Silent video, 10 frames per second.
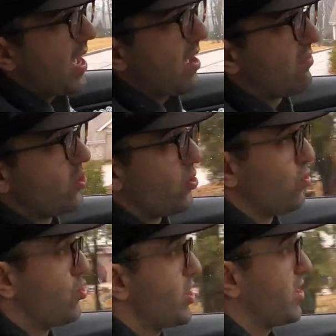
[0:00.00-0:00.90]
have
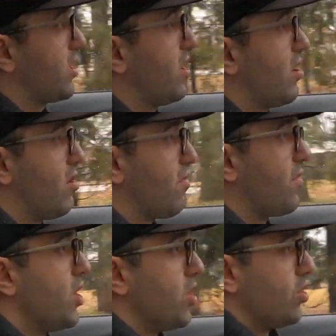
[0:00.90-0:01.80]
to shut the car off.
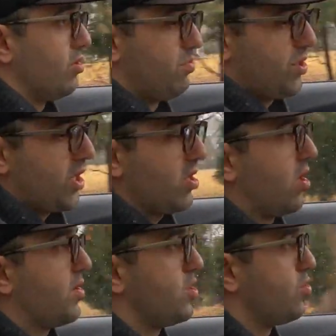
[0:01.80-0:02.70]
You put the
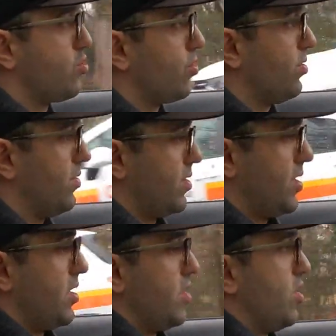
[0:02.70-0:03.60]
car in neutral.
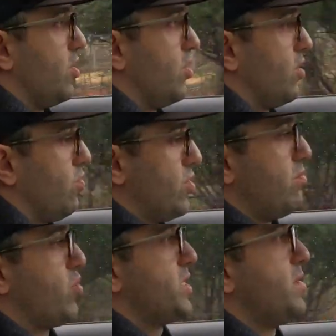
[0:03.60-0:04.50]
When
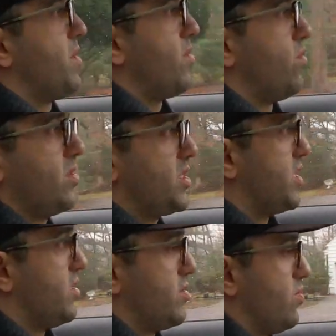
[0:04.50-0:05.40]
you press the button once,
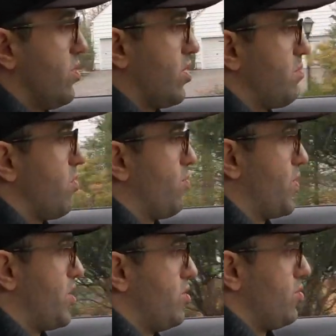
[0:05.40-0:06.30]
it doesn't work,
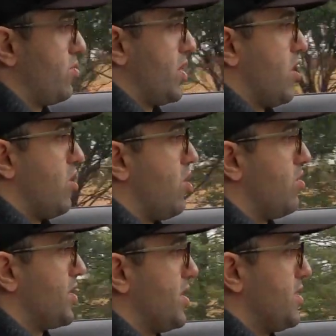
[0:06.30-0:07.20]
but then you
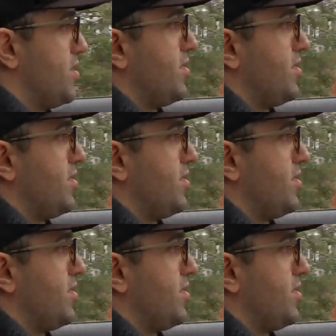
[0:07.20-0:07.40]
hold it,